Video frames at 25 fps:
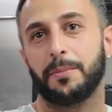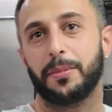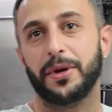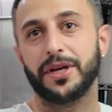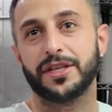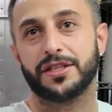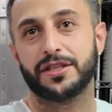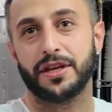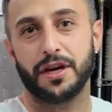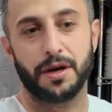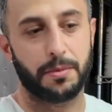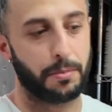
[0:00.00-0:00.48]

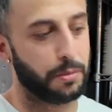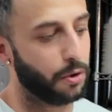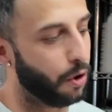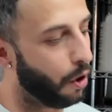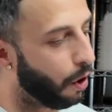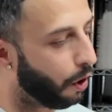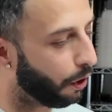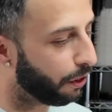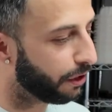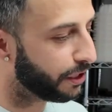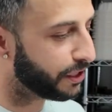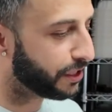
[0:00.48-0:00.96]
pizza and put
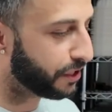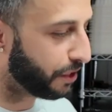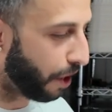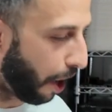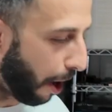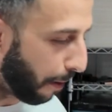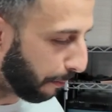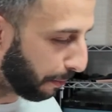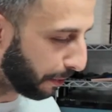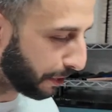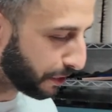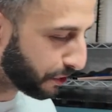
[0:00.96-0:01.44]
all these
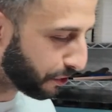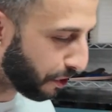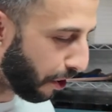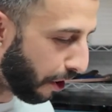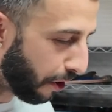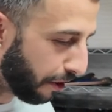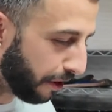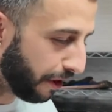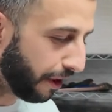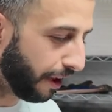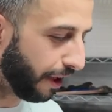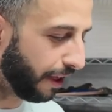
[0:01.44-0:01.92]
toppings
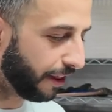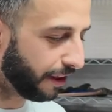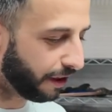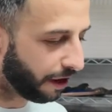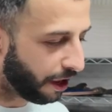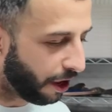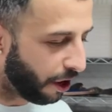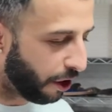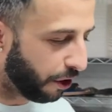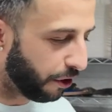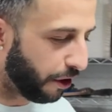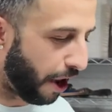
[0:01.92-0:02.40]
on it, and
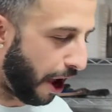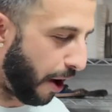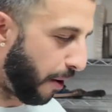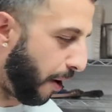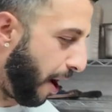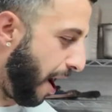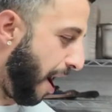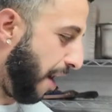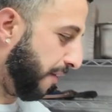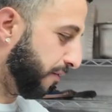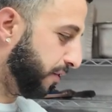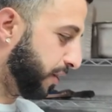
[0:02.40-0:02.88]
now
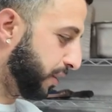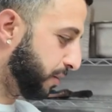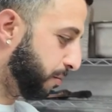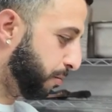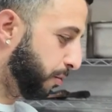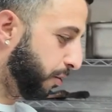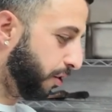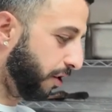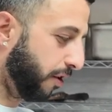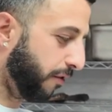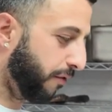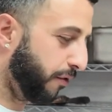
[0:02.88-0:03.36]
I have this
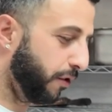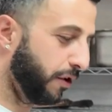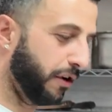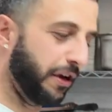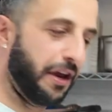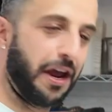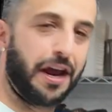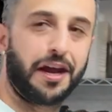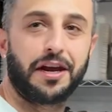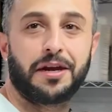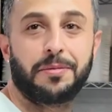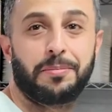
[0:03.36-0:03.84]
beautiful
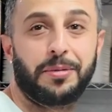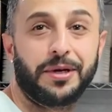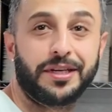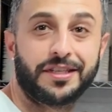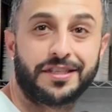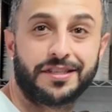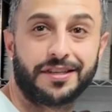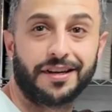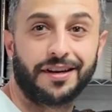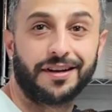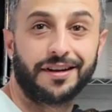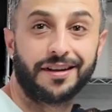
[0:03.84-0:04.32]
cake
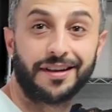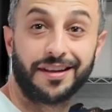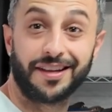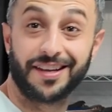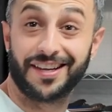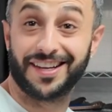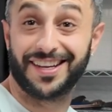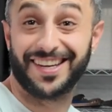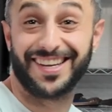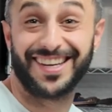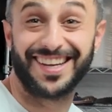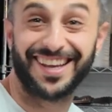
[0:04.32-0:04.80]

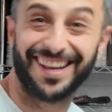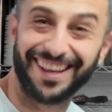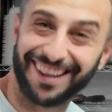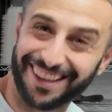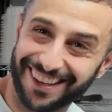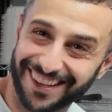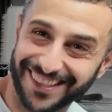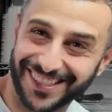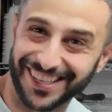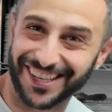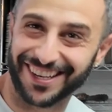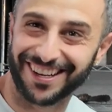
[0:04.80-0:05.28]
pizza.
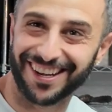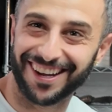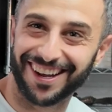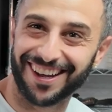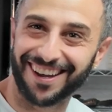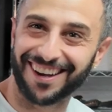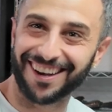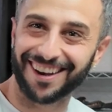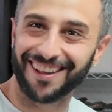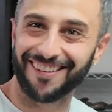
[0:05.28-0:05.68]
Is it good?